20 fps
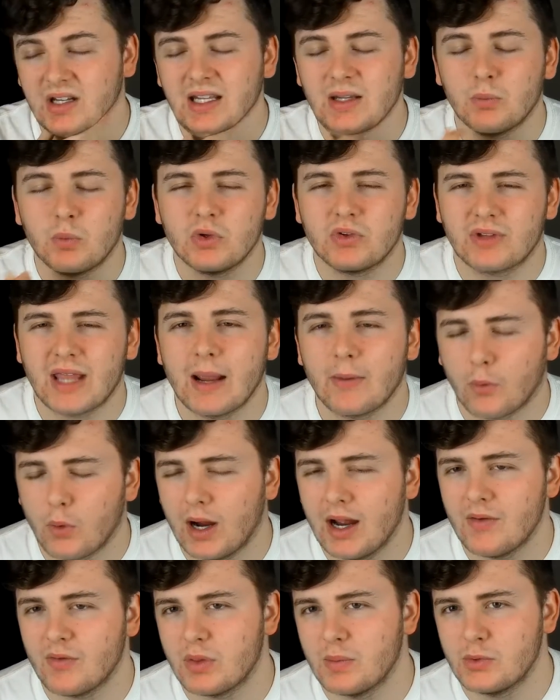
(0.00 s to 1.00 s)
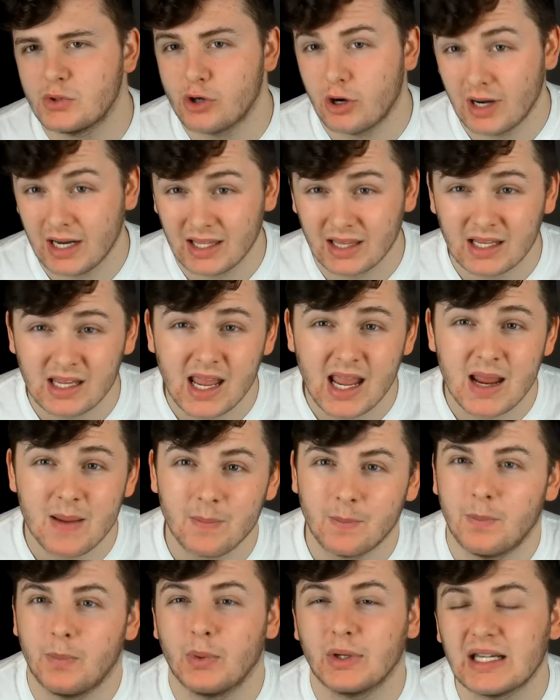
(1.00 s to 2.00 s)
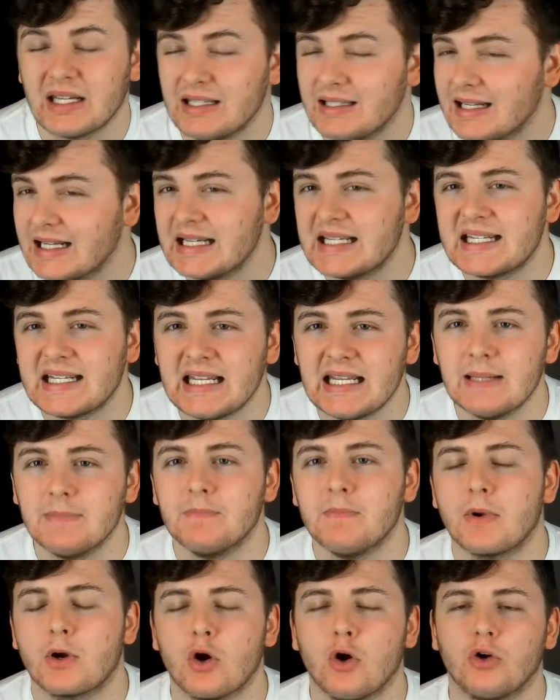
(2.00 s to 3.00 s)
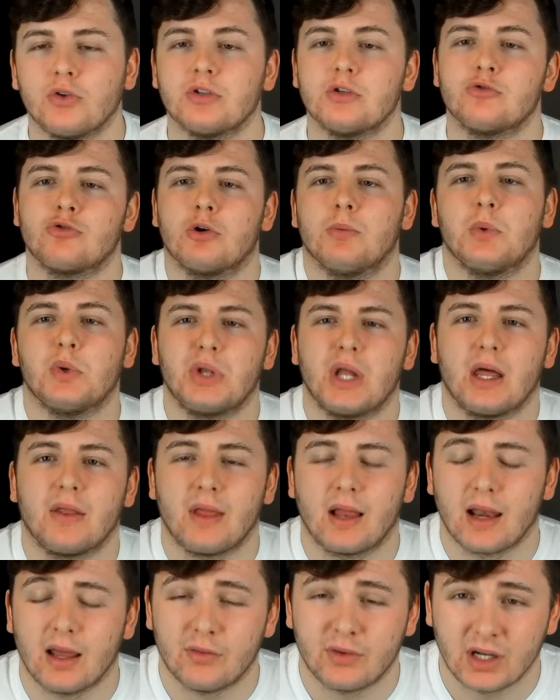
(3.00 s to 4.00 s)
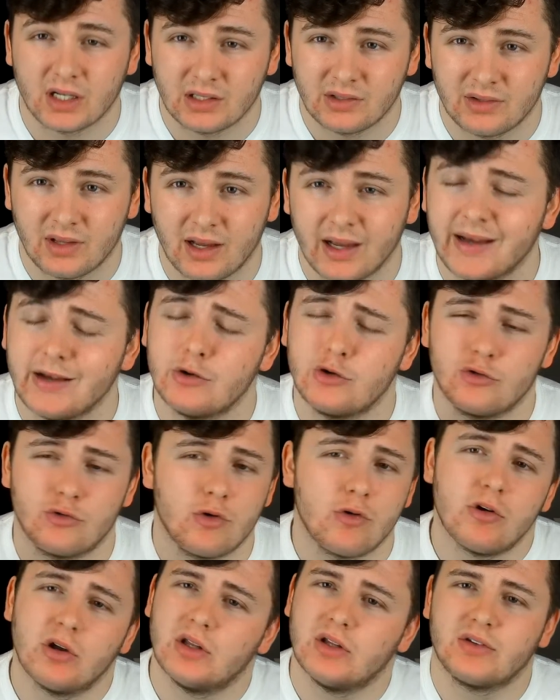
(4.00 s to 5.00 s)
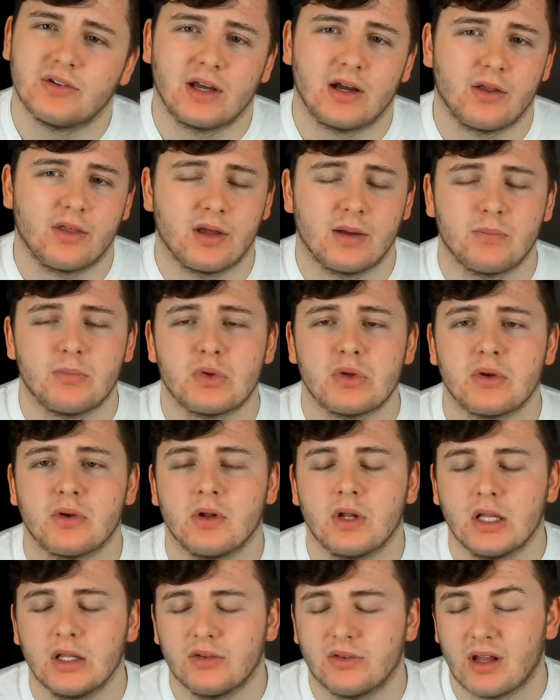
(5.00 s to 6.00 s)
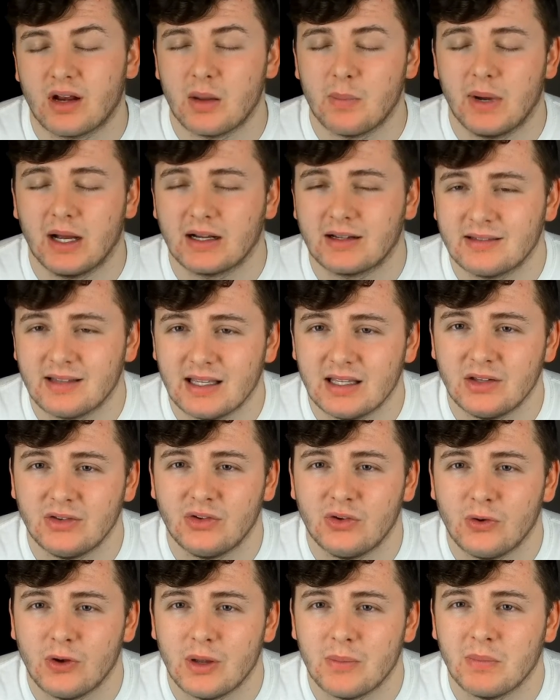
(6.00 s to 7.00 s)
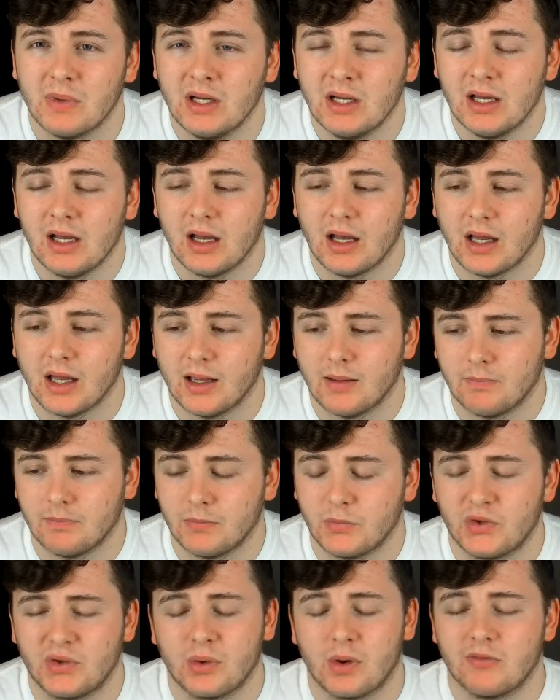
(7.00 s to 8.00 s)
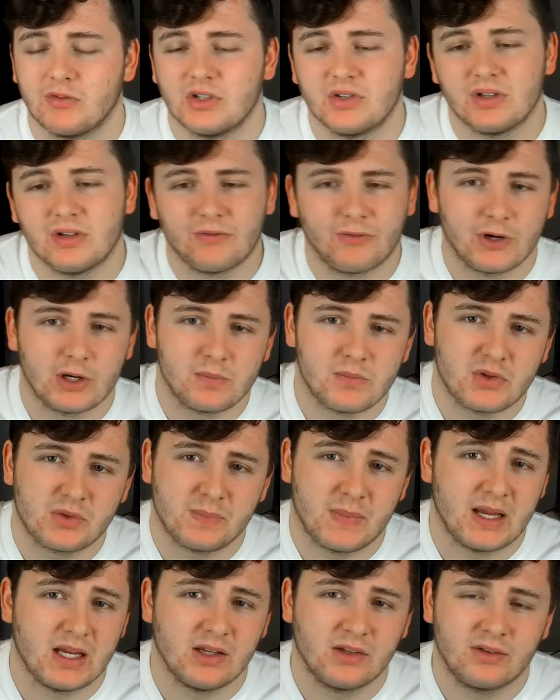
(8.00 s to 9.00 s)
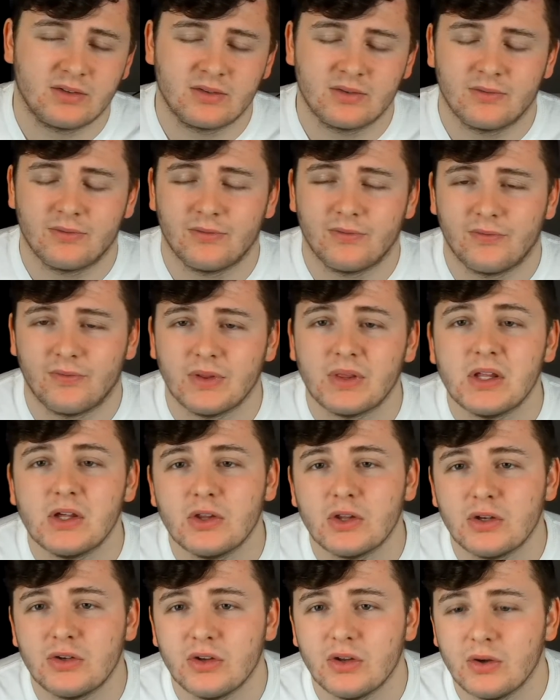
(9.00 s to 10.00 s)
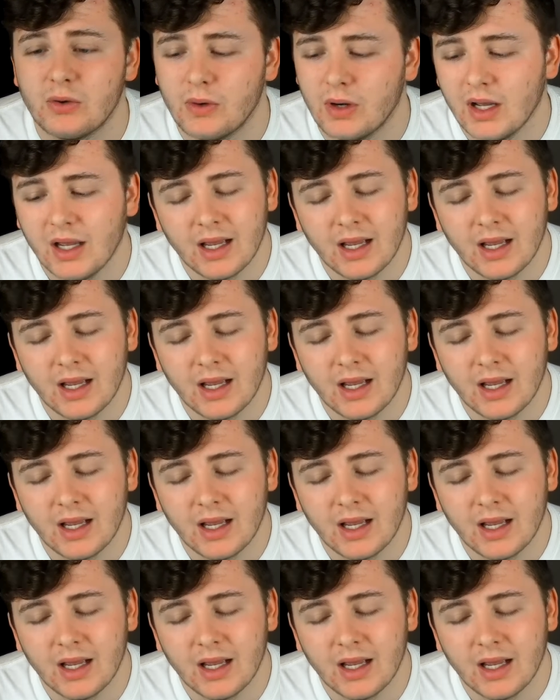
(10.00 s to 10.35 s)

He was kept quiet for the majority of the game, but he did keep causing trouble down that left-hand side, drawing the Southampton centre-backs into him to obviously free up the space for the other 2.